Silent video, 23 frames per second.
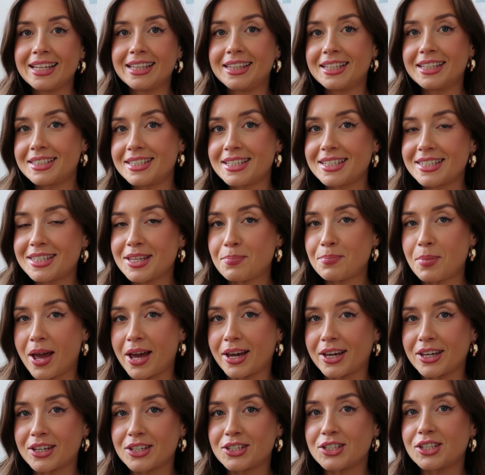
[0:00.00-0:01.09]
This is the
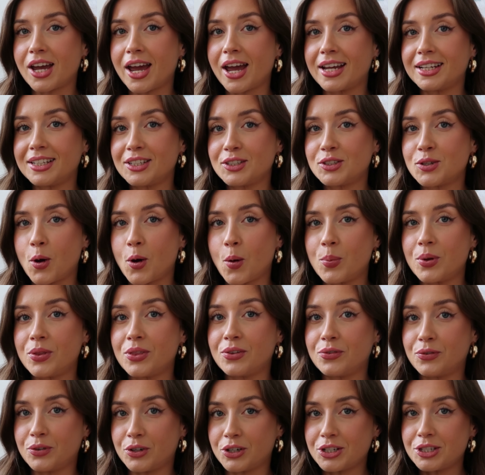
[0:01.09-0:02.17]
package I need to
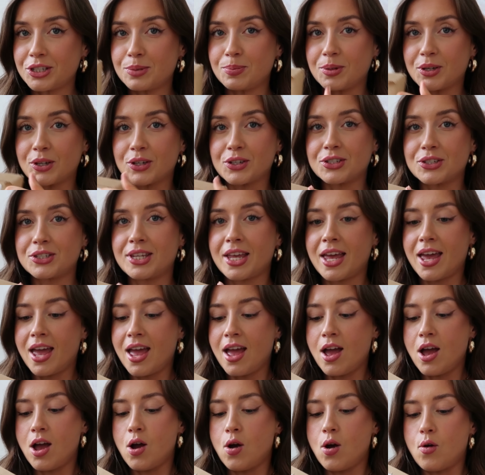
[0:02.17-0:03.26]
open first because
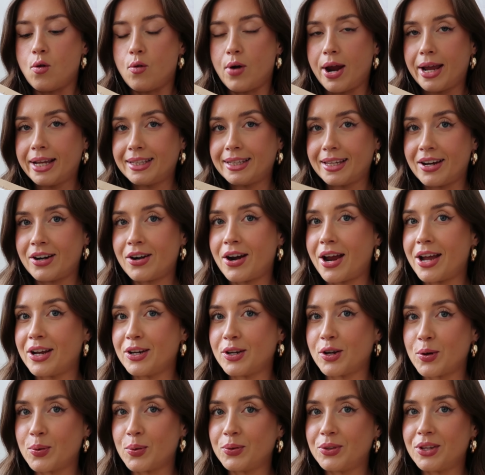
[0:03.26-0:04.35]
right there I
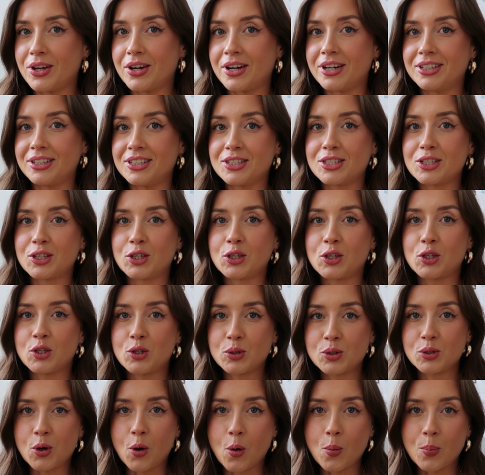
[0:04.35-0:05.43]
know there are these
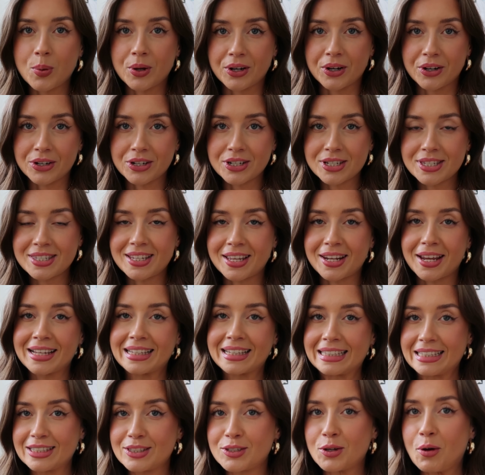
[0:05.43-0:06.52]
cute openers that I
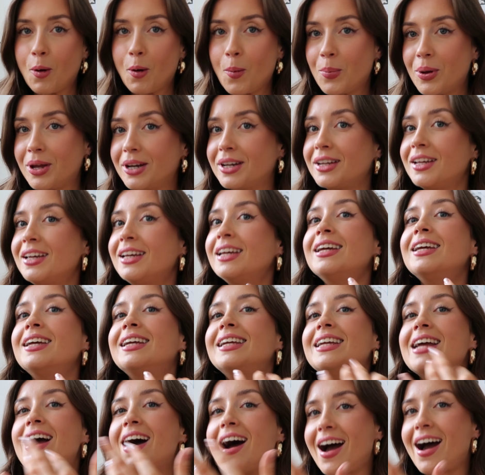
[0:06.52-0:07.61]
need to open
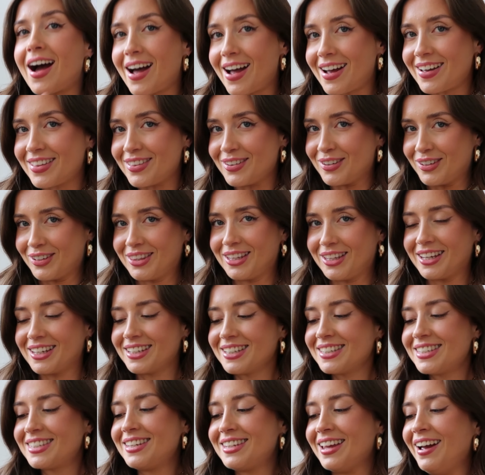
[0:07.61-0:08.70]
other
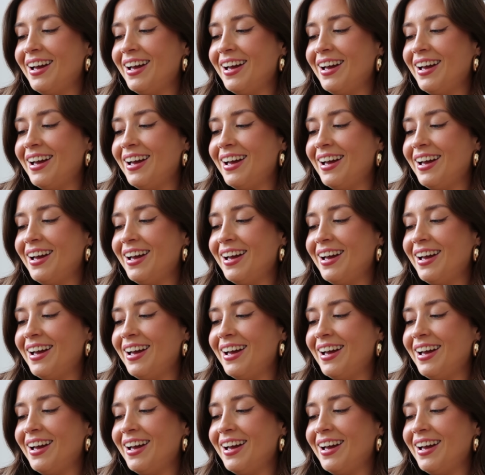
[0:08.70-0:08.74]
things.